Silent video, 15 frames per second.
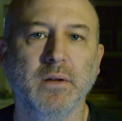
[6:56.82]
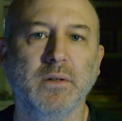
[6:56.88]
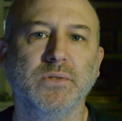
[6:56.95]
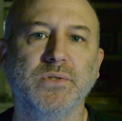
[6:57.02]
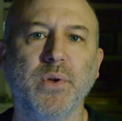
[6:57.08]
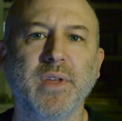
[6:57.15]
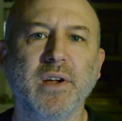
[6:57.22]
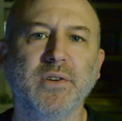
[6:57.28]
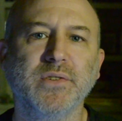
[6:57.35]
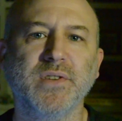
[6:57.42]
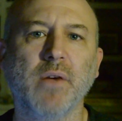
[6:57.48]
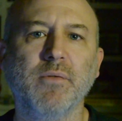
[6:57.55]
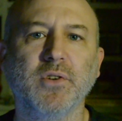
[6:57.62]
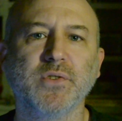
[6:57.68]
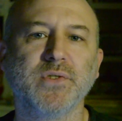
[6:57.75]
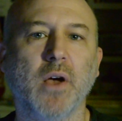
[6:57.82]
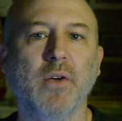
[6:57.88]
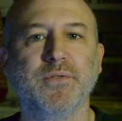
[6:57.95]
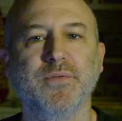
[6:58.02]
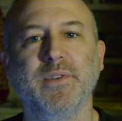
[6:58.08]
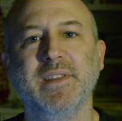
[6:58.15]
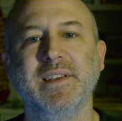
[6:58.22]
So there are several
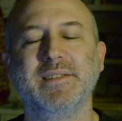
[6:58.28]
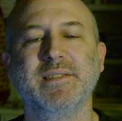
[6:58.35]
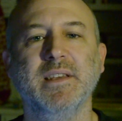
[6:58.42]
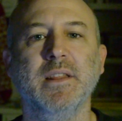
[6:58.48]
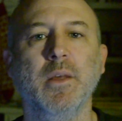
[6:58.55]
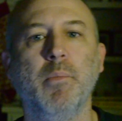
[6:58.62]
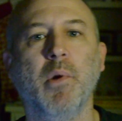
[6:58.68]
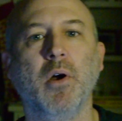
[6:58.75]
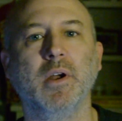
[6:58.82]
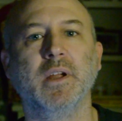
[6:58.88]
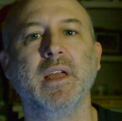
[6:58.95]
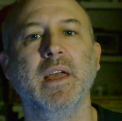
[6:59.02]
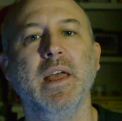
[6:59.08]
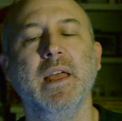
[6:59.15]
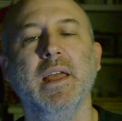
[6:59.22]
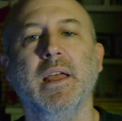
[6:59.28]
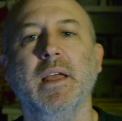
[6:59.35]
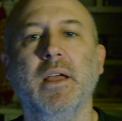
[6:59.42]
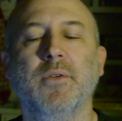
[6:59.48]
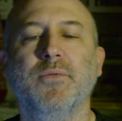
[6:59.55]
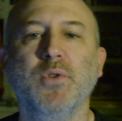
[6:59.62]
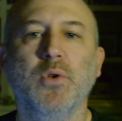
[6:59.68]
solves for this in the park.
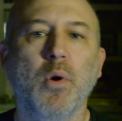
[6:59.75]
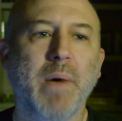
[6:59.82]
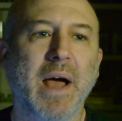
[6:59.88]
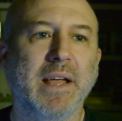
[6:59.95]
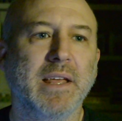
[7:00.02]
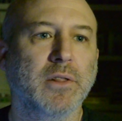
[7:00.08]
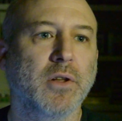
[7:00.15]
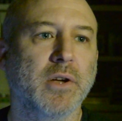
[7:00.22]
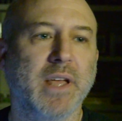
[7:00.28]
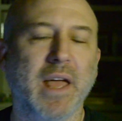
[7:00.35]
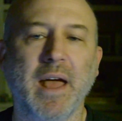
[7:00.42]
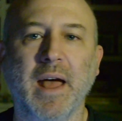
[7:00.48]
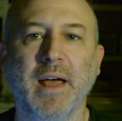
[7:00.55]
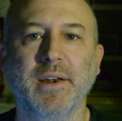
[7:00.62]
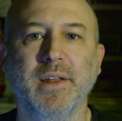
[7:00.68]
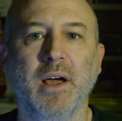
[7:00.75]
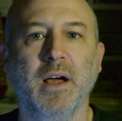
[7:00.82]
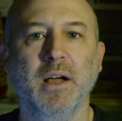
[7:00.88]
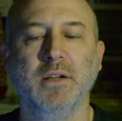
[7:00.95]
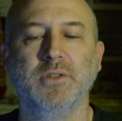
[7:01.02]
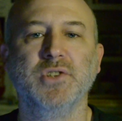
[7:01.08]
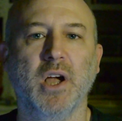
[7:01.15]
If you go back and look
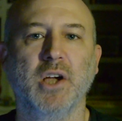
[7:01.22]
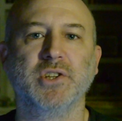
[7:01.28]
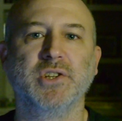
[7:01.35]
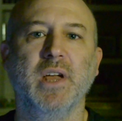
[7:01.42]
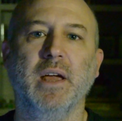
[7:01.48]
at Josh